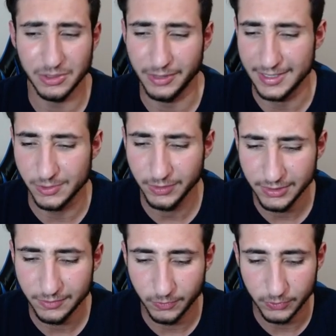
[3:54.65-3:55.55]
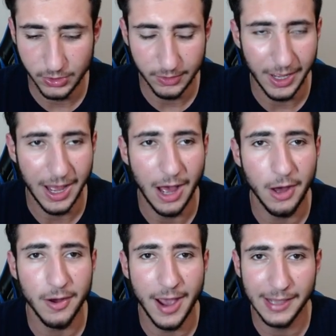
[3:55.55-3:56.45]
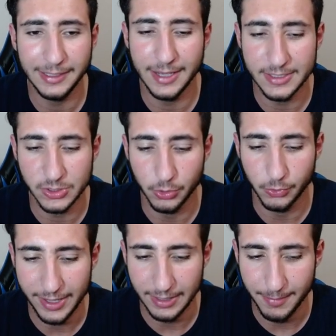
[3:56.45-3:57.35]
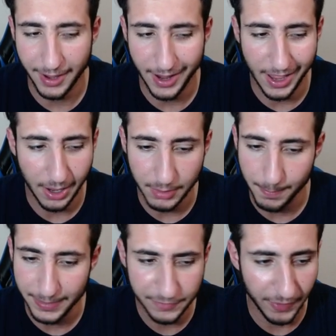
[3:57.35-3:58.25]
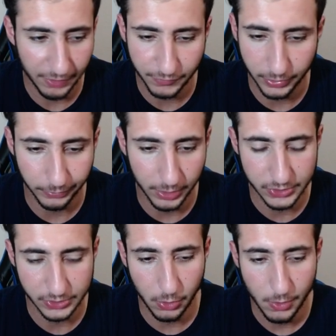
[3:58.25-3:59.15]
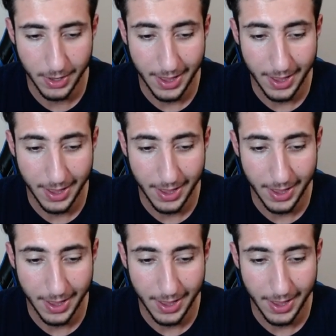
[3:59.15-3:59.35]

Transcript: guys, how highly, guys, do you rate him, man? I'm a big fan of Carrasco.